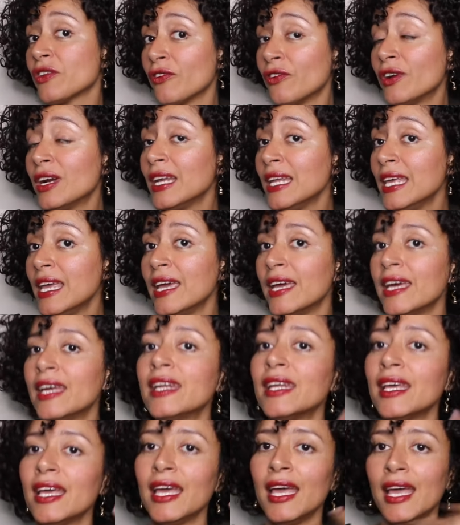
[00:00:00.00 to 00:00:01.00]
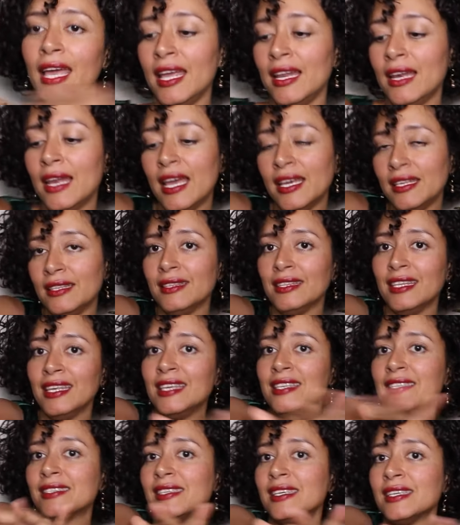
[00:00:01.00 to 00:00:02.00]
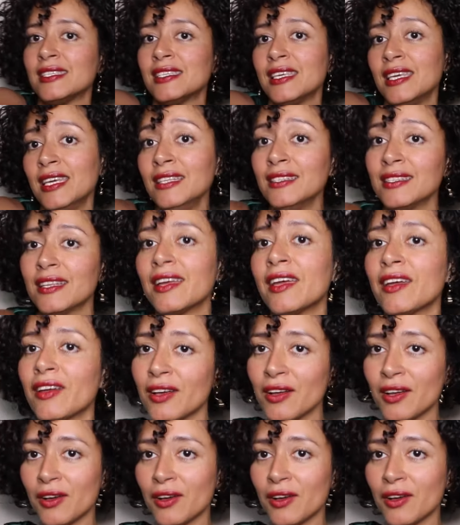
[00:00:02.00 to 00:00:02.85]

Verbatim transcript: curly hair and like this skin